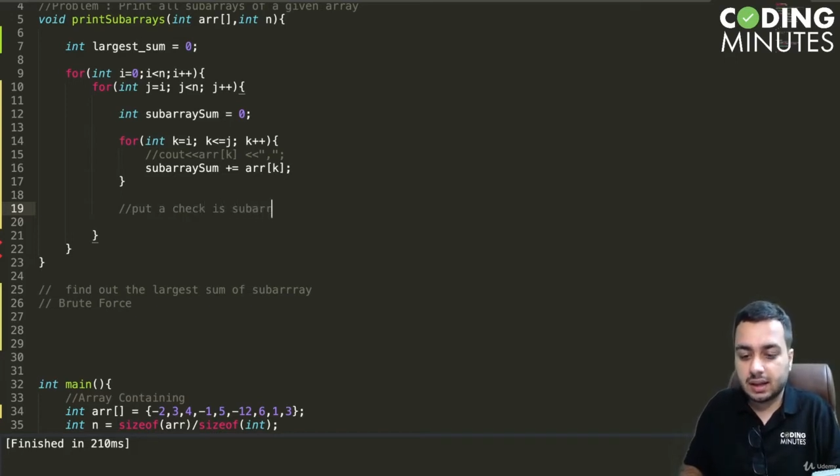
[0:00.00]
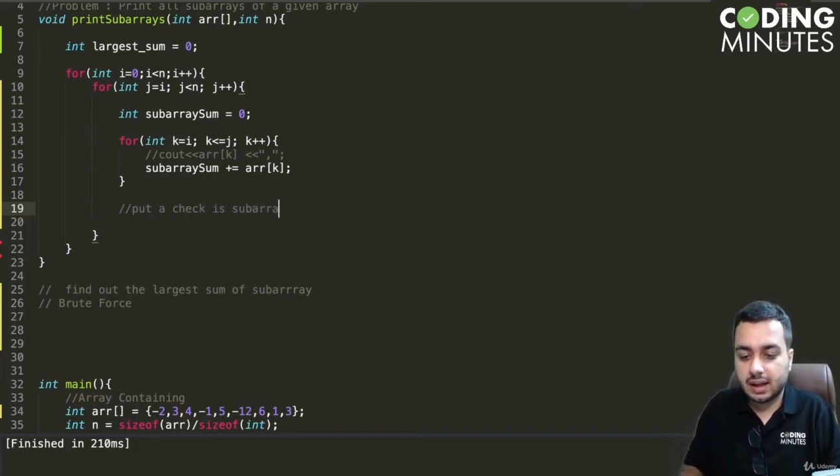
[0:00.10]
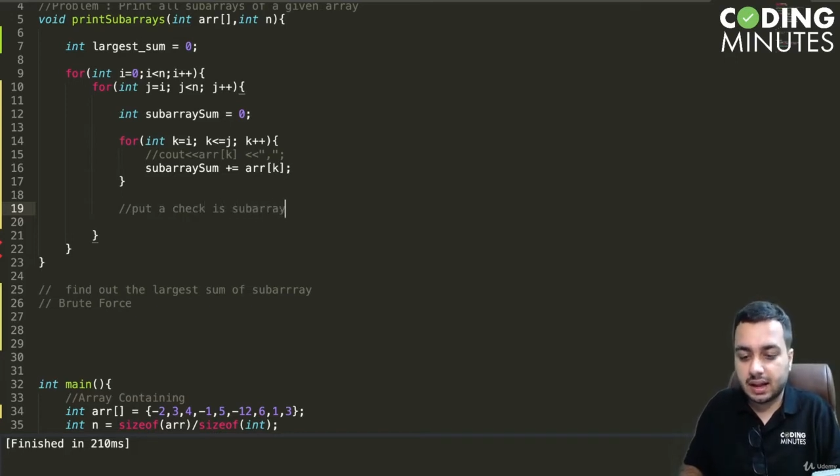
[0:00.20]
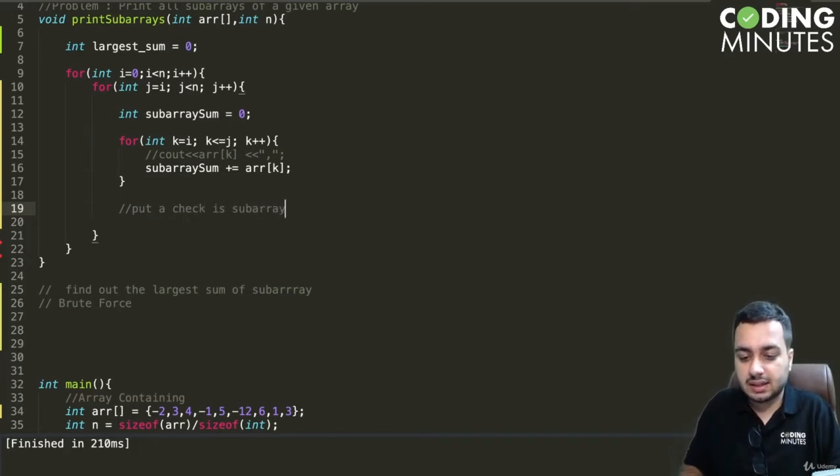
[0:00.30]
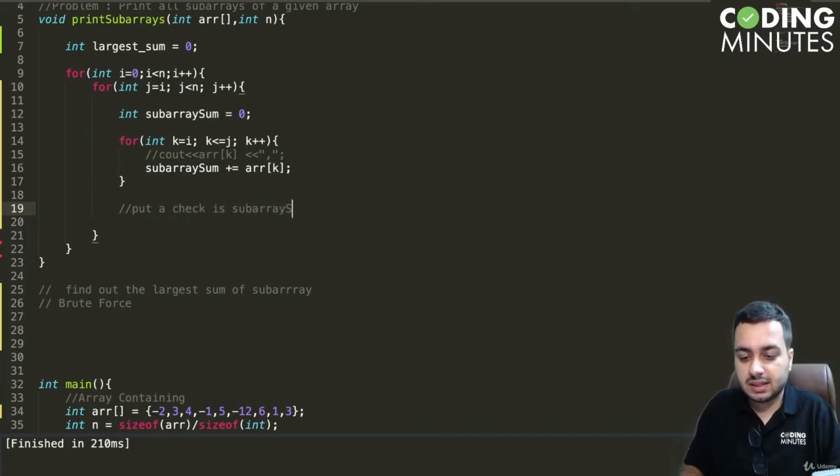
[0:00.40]

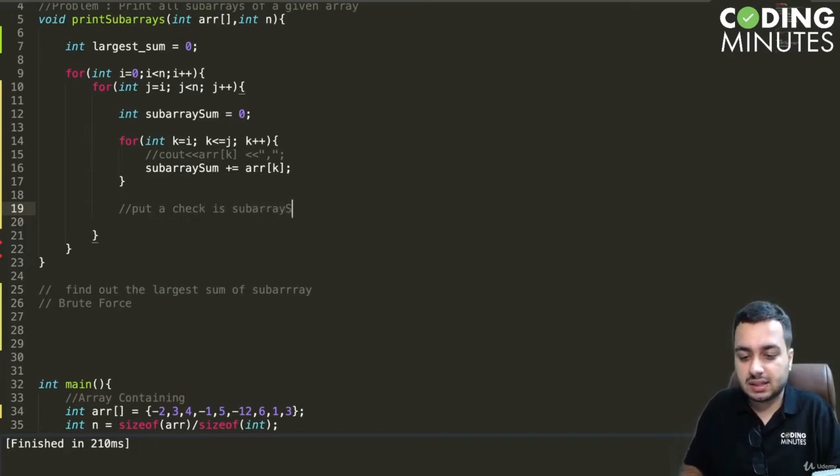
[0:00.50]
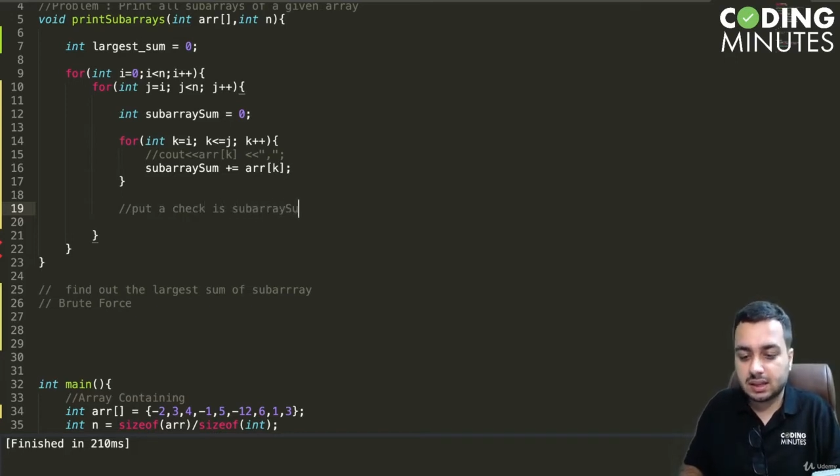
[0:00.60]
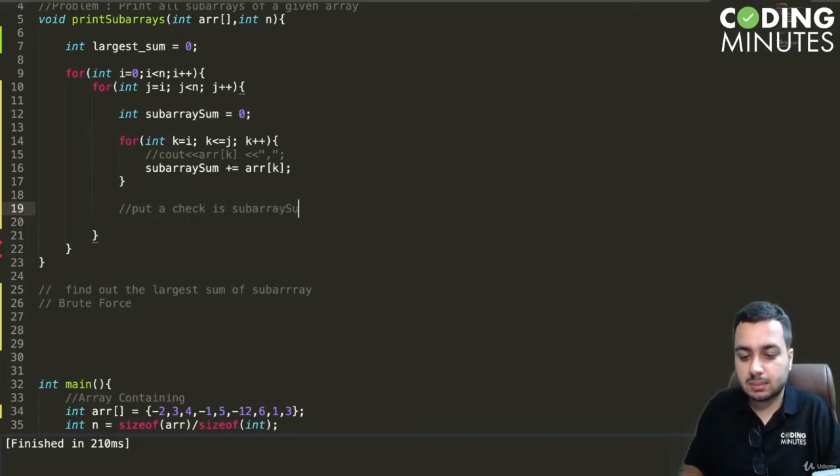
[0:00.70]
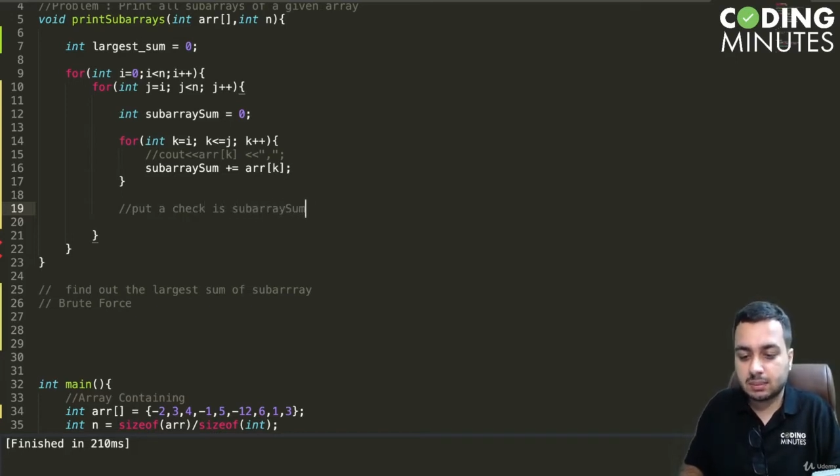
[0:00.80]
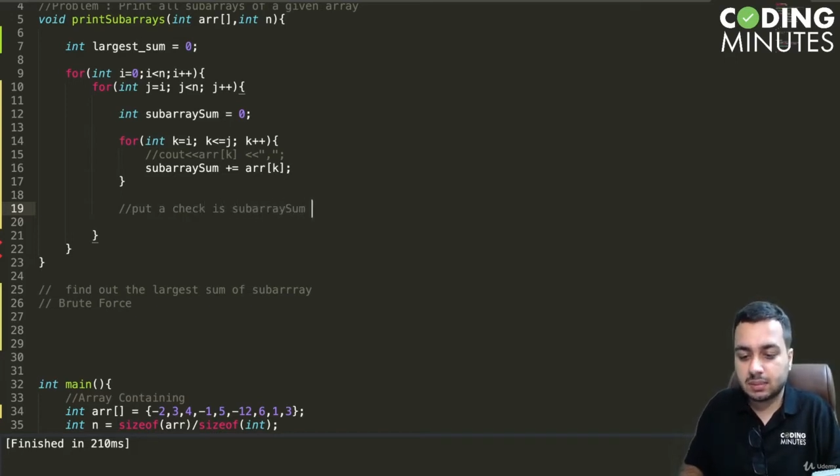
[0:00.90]
has a
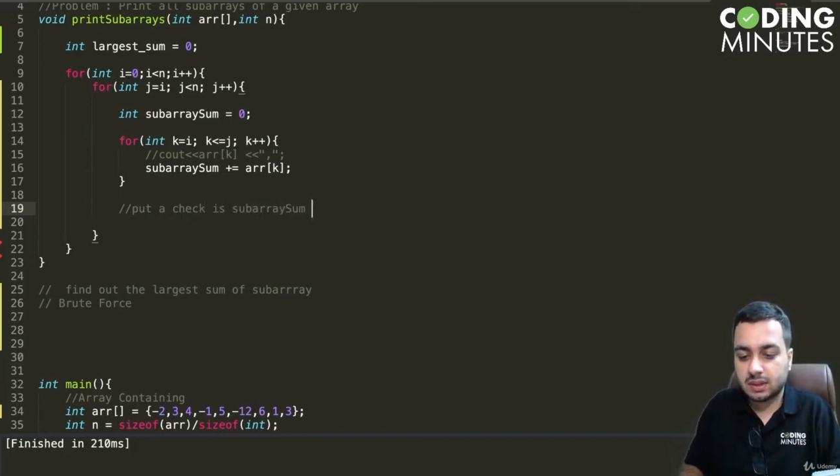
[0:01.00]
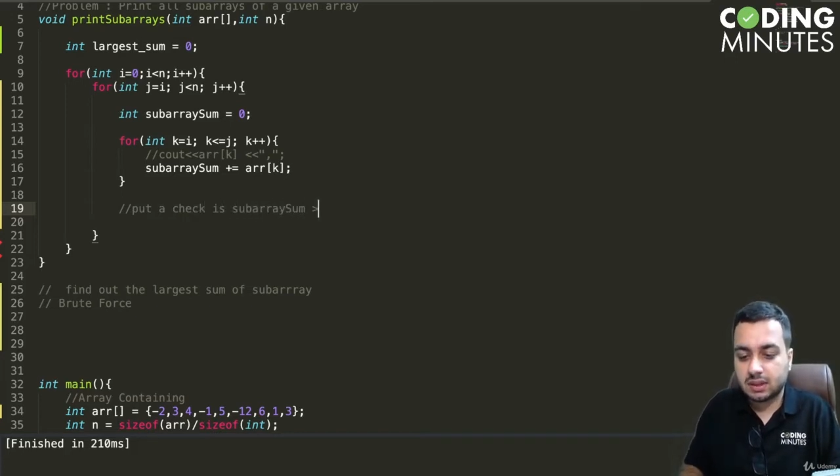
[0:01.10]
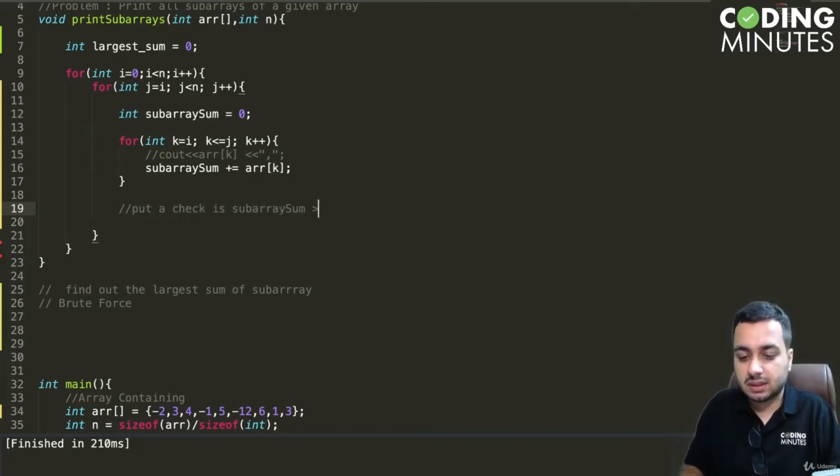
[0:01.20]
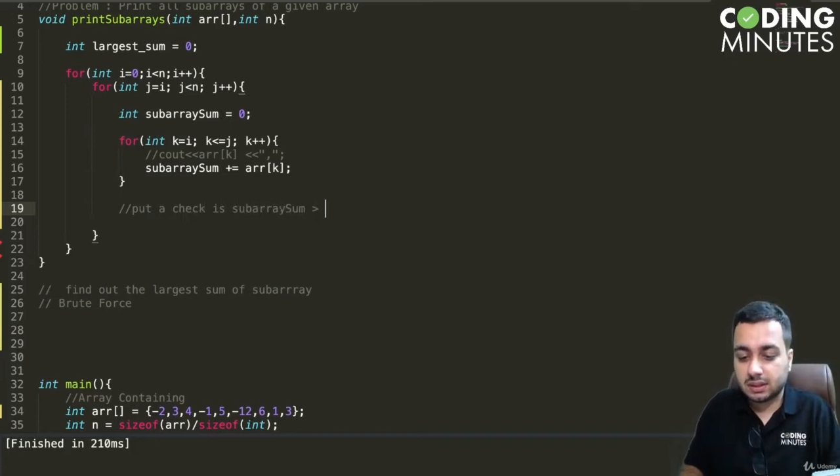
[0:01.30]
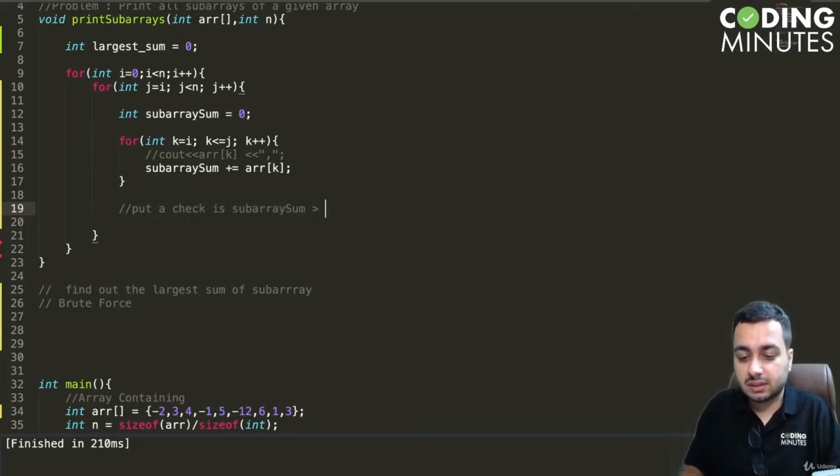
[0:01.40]
sum
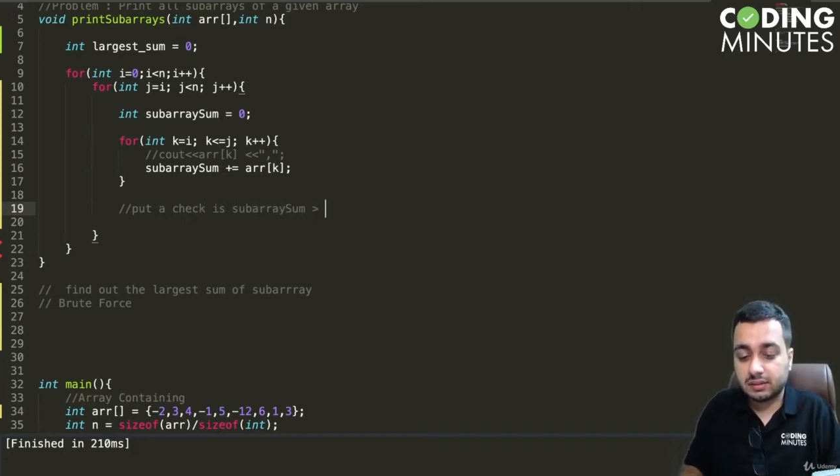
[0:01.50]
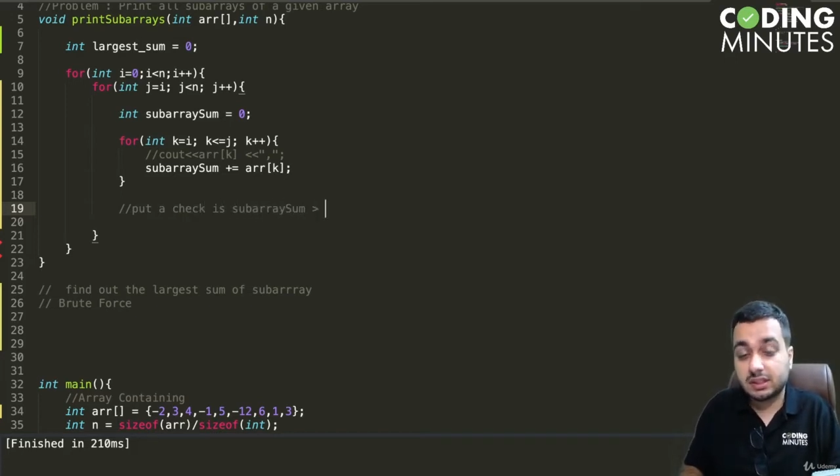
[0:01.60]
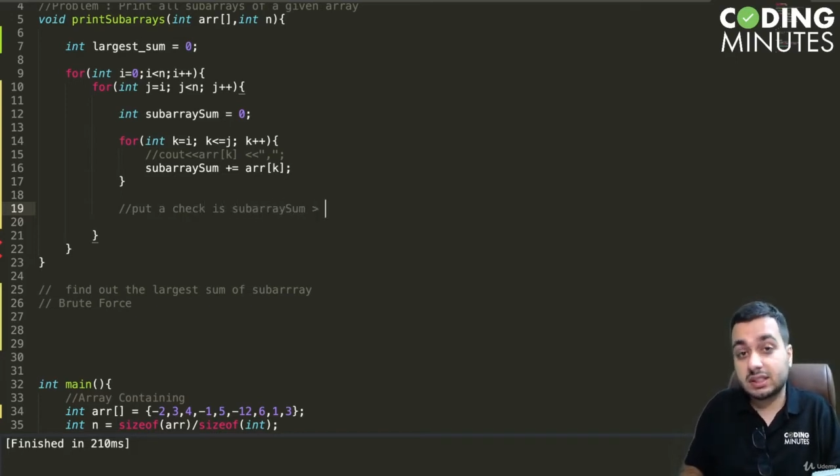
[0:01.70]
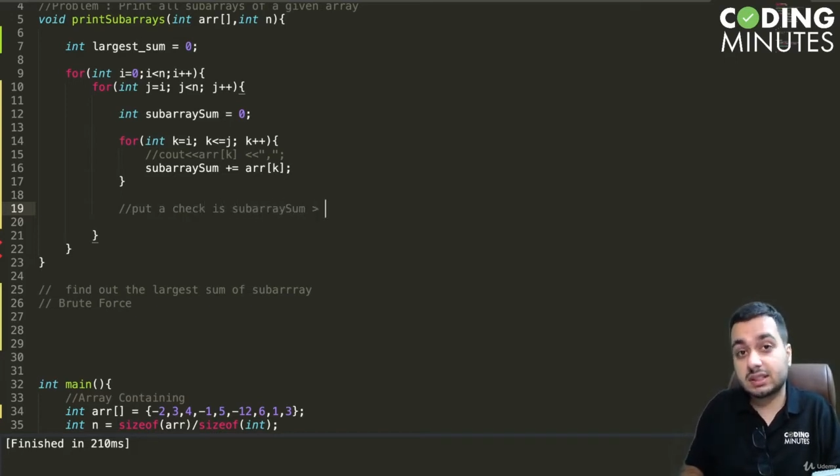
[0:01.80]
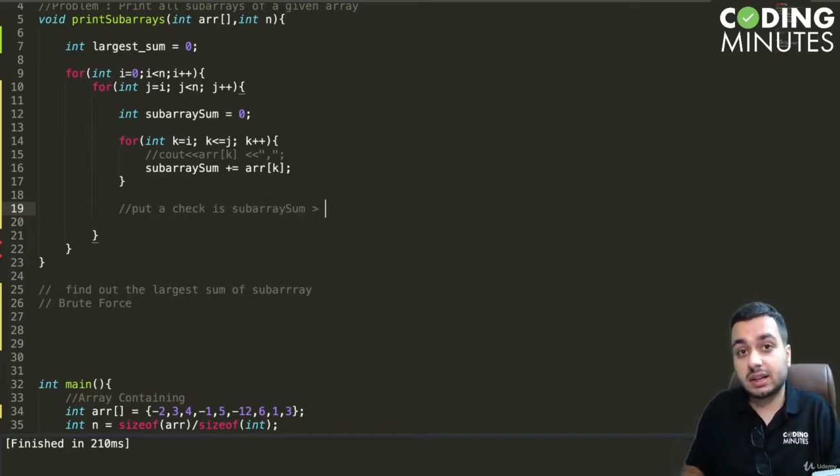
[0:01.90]

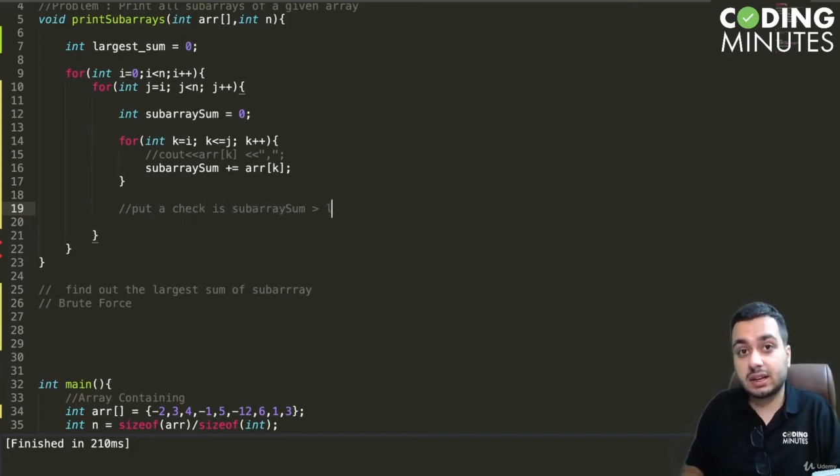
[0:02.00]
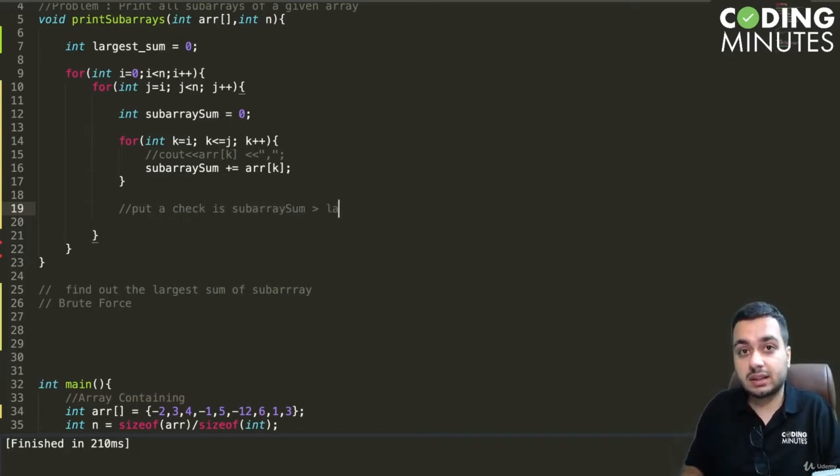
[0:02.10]
which is greater